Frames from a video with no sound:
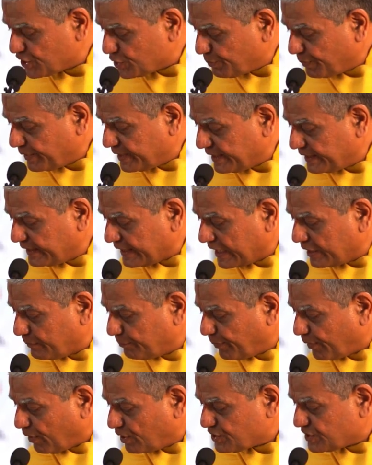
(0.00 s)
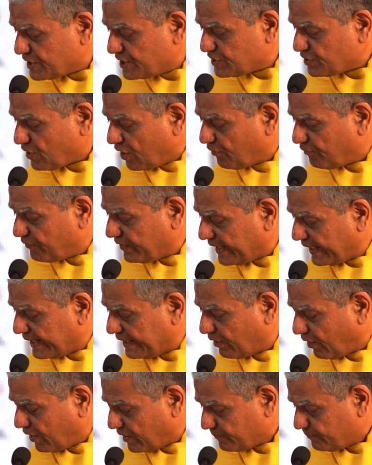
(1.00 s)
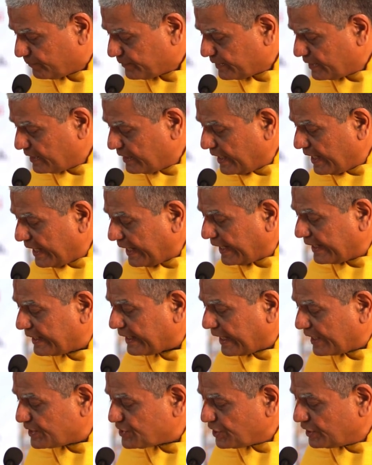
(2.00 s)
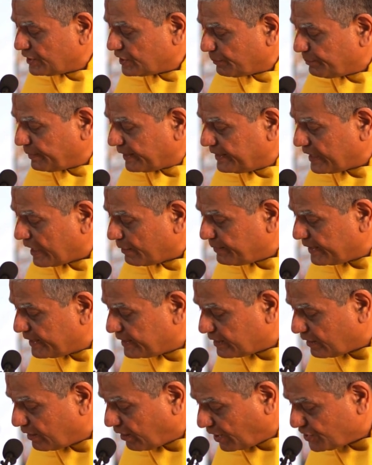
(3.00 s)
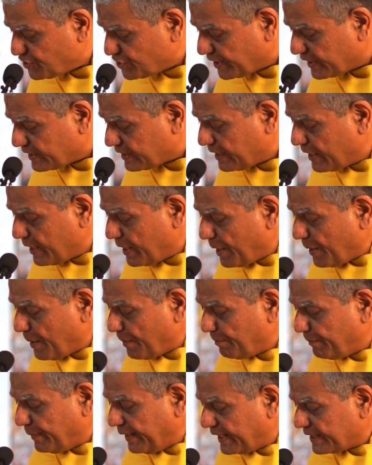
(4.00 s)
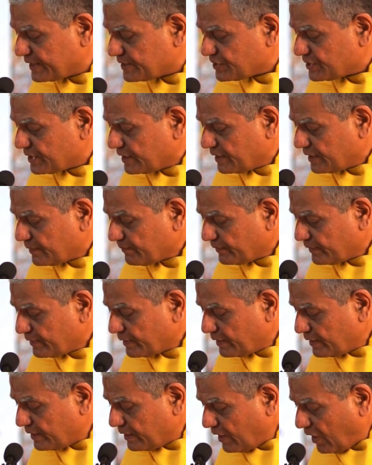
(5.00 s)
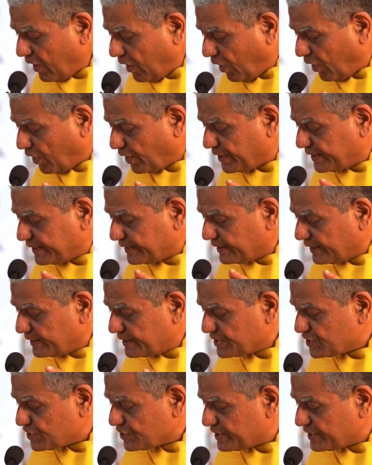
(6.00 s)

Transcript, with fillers: spirit and process of dialogue. And Achinta Bheda Bhed logic makes or turns